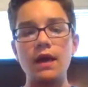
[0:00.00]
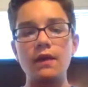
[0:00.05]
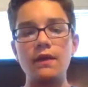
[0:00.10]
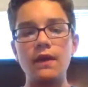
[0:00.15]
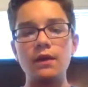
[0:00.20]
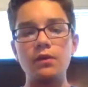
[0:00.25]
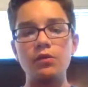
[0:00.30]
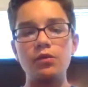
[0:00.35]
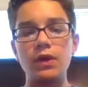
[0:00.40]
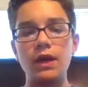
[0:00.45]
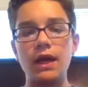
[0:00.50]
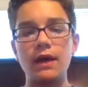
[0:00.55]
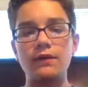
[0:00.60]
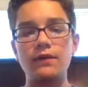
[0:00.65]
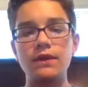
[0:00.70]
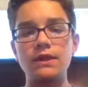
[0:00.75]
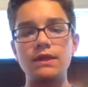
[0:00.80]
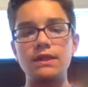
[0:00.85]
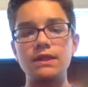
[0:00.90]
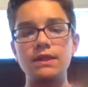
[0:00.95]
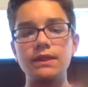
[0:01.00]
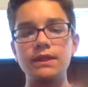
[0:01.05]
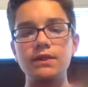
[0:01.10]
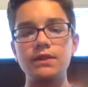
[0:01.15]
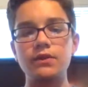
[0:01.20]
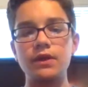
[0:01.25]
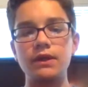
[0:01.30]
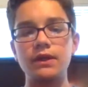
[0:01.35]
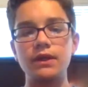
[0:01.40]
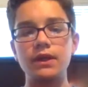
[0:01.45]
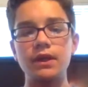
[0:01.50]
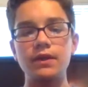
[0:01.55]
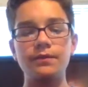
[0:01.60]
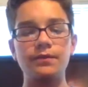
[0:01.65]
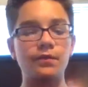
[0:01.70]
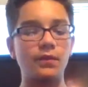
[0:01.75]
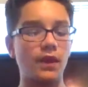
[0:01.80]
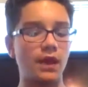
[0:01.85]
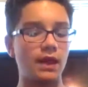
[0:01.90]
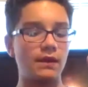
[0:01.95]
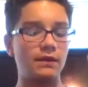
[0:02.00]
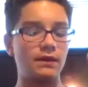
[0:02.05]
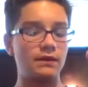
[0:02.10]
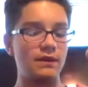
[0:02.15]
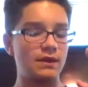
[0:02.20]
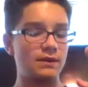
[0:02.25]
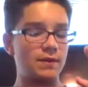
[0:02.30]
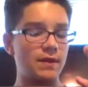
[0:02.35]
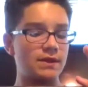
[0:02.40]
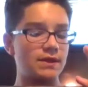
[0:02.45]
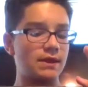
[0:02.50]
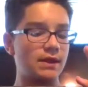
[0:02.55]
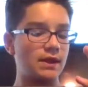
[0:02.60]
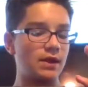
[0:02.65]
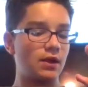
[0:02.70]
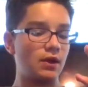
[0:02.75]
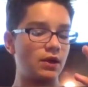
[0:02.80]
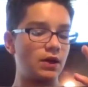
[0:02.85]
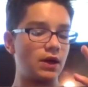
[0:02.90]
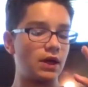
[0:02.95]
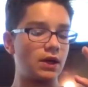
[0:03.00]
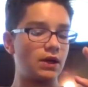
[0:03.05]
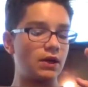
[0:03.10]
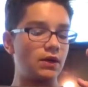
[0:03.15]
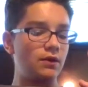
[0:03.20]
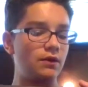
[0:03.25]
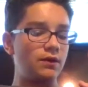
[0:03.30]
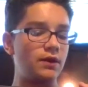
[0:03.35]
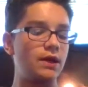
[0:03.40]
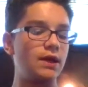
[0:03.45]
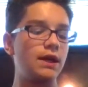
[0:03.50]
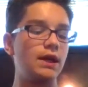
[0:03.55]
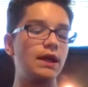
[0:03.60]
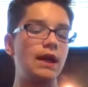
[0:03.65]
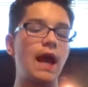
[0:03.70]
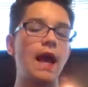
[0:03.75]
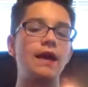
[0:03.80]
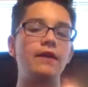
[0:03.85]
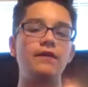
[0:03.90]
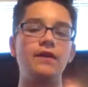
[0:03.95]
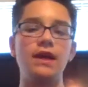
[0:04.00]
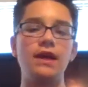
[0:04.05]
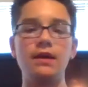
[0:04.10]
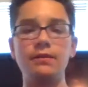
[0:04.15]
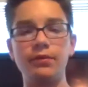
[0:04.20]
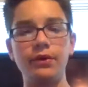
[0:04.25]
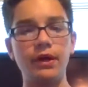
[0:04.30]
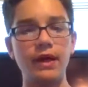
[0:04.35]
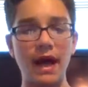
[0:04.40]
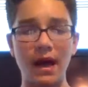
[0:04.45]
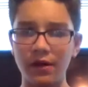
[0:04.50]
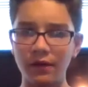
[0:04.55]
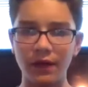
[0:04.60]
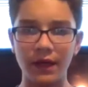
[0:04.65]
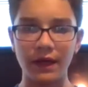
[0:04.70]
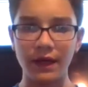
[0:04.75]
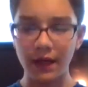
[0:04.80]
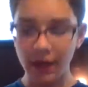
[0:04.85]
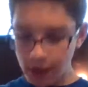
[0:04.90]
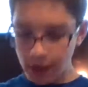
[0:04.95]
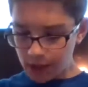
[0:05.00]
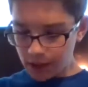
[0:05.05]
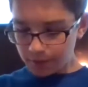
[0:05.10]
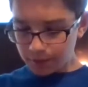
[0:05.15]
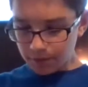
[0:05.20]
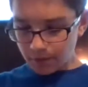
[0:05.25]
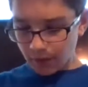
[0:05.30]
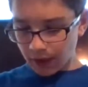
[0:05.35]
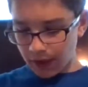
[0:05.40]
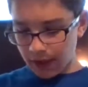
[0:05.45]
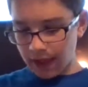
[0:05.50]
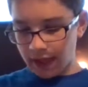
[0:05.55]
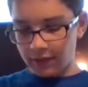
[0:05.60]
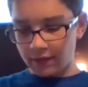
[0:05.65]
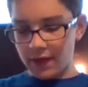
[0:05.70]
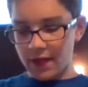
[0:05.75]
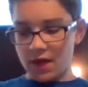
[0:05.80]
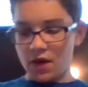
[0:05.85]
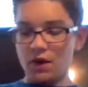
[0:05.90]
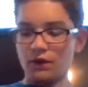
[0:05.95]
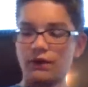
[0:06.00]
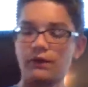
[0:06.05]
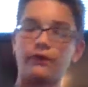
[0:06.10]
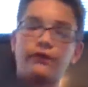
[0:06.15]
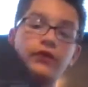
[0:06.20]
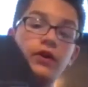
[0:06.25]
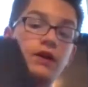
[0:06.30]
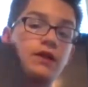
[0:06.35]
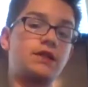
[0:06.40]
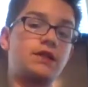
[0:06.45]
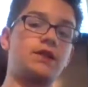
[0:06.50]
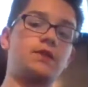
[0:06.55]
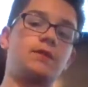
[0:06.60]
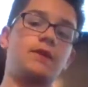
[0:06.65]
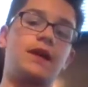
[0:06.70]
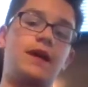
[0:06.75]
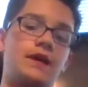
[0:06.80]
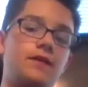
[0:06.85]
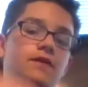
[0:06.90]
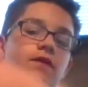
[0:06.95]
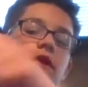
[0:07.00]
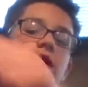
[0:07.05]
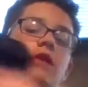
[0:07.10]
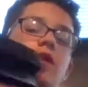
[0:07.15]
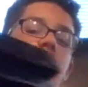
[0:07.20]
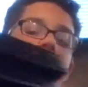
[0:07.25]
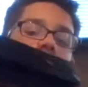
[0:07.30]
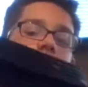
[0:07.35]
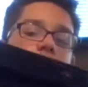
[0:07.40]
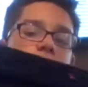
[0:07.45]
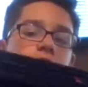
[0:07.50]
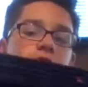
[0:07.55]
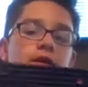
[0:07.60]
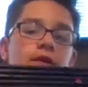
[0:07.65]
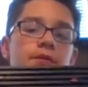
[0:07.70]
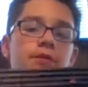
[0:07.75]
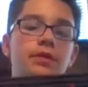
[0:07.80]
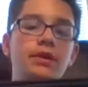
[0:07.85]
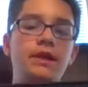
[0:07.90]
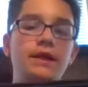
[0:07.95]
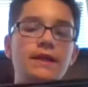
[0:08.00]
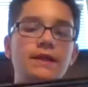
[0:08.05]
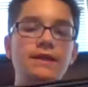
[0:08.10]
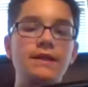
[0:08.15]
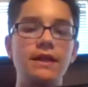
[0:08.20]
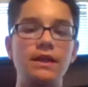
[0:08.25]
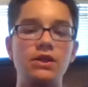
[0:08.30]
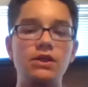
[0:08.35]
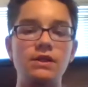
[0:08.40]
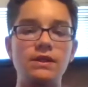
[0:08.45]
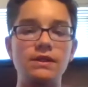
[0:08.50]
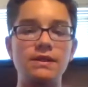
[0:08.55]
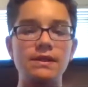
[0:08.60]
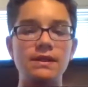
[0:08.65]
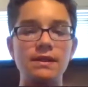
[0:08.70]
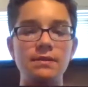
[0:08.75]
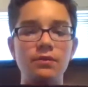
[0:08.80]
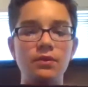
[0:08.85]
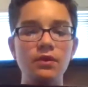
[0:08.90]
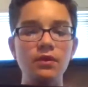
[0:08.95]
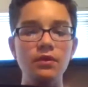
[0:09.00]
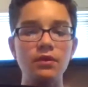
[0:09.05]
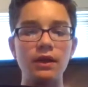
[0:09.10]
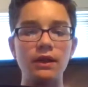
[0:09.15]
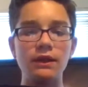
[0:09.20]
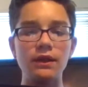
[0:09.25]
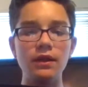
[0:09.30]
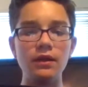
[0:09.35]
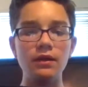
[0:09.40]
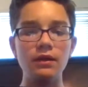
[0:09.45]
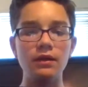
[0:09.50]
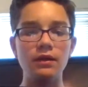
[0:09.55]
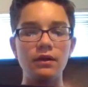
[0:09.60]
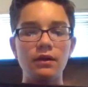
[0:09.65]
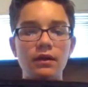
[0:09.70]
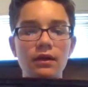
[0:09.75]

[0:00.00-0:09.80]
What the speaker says: And then we have these slits right there, and then basically all you gotta know, the AV input outlet. And then on the front, we have the classic PlayStation symbol right there.